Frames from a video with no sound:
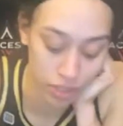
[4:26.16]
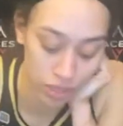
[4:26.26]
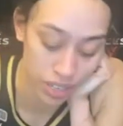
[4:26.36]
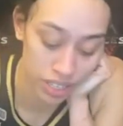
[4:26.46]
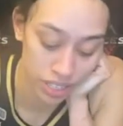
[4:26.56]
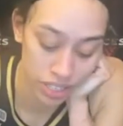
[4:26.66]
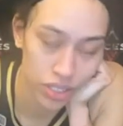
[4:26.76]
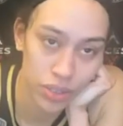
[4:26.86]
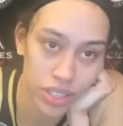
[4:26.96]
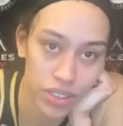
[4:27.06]
the floor and still
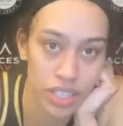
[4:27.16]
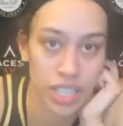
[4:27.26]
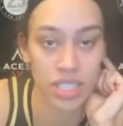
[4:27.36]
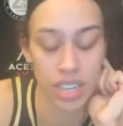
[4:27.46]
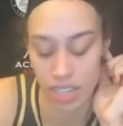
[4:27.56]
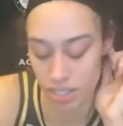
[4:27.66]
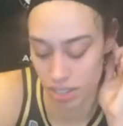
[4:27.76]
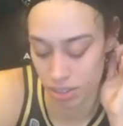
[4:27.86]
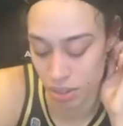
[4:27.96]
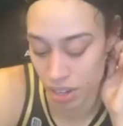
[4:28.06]
doing those things that I can
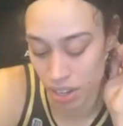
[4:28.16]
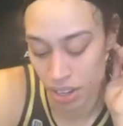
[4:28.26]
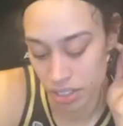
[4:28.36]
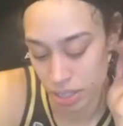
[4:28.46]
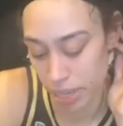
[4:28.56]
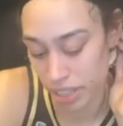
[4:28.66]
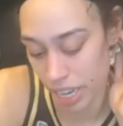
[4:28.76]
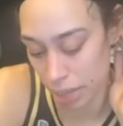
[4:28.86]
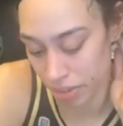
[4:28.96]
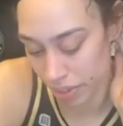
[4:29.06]
do to make the
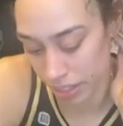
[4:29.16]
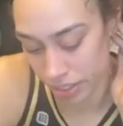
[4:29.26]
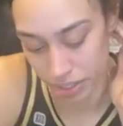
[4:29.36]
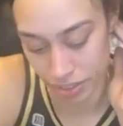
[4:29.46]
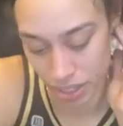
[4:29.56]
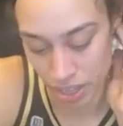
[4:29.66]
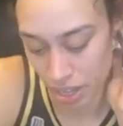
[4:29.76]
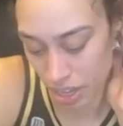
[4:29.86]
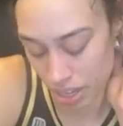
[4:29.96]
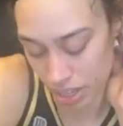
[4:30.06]
game effective.
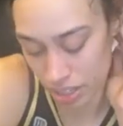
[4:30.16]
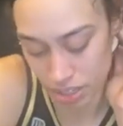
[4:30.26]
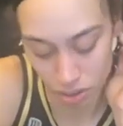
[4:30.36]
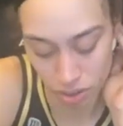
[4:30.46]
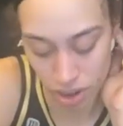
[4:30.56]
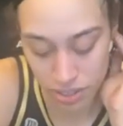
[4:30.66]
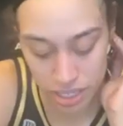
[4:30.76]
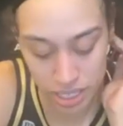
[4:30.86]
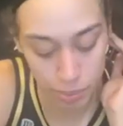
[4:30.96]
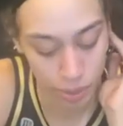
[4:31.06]
And overall, as a
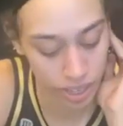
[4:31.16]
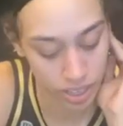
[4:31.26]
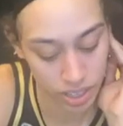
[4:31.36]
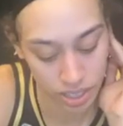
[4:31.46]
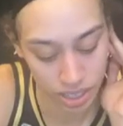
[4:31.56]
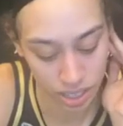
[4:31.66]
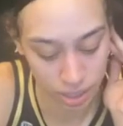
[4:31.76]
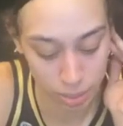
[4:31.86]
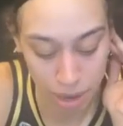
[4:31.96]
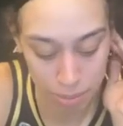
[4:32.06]
team win,
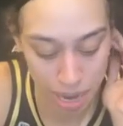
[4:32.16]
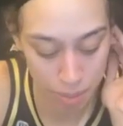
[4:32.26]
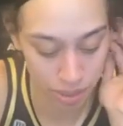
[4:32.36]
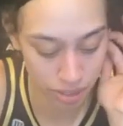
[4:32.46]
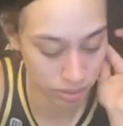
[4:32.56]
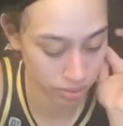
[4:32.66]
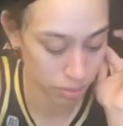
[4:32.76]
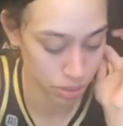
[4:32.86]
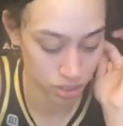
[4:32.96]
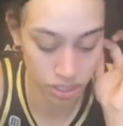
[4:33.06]
I'm happy.
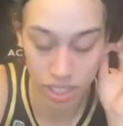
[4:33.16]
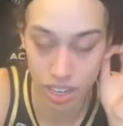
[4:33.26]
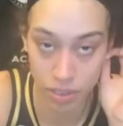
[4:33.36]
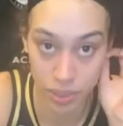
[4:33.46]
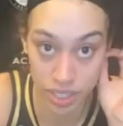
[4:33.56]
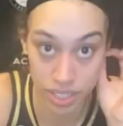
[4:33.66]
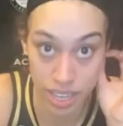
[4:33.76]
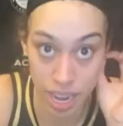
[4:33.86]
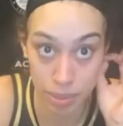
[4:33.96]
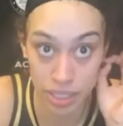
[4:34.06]
I'm sure everyone else is
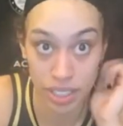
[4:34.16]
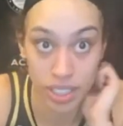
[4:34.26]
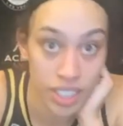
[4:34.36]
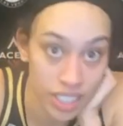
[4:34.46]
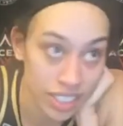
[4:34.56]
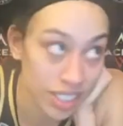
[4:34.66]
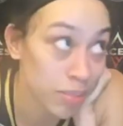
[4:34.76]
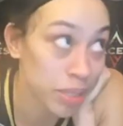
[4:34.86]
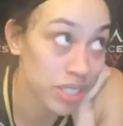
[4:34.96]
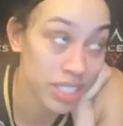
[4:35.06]
happy. So,
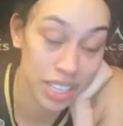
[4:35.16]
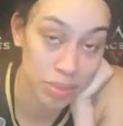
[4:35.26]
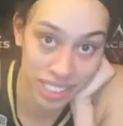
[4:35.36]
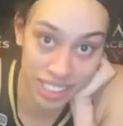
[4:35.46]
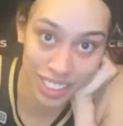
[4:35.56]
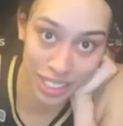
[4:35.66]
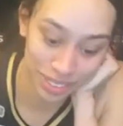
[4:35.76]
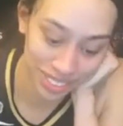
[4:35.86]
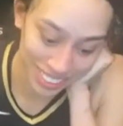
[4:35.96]
and Bill's telling me to go.